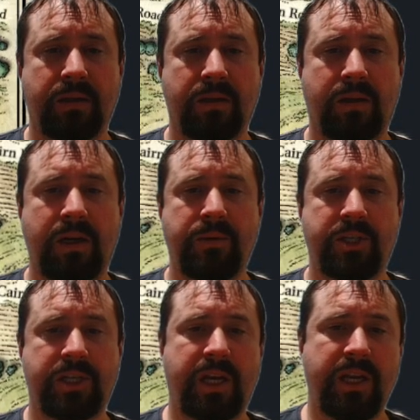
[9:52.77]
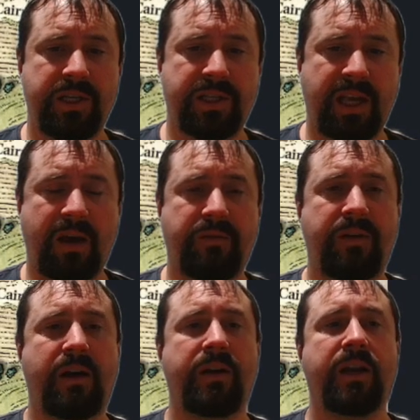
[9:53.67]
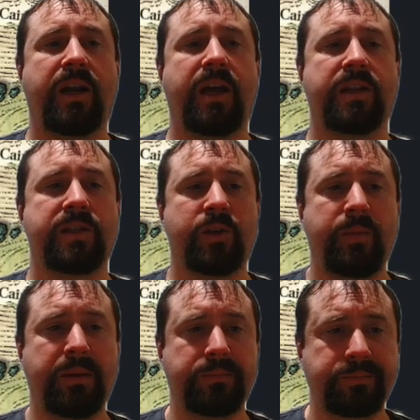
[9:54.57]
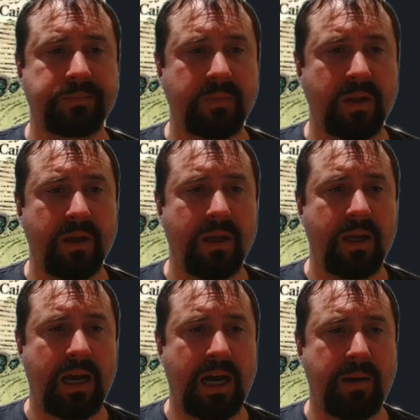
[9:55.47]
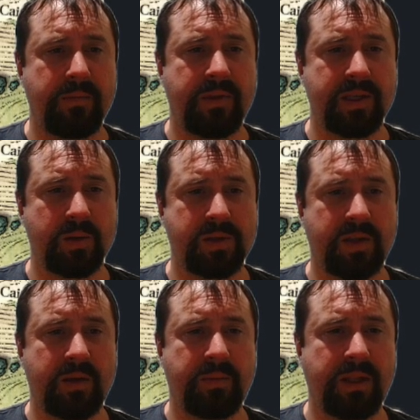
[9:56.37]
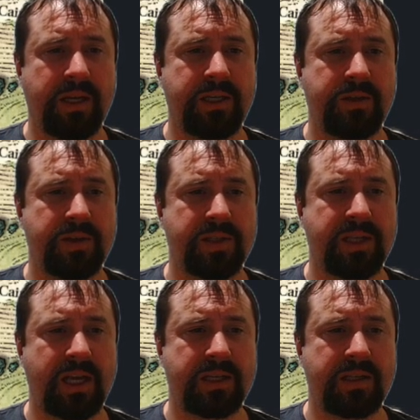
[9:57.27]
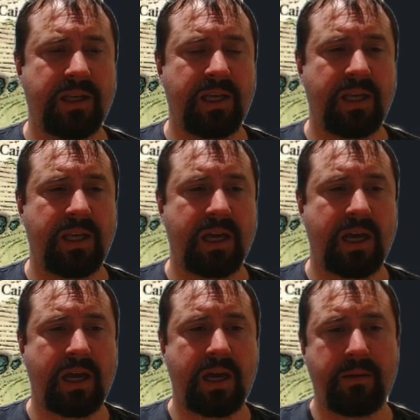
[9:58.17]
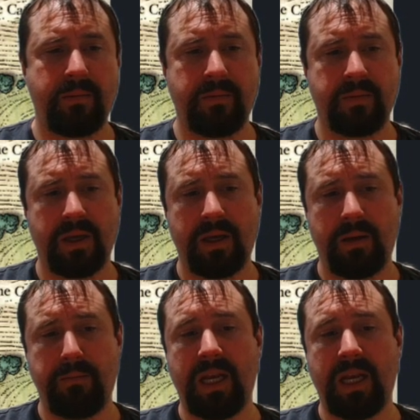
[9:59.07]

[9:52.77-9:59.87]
All right, which changes how far in and out it's zooming. There's also the ability to set the min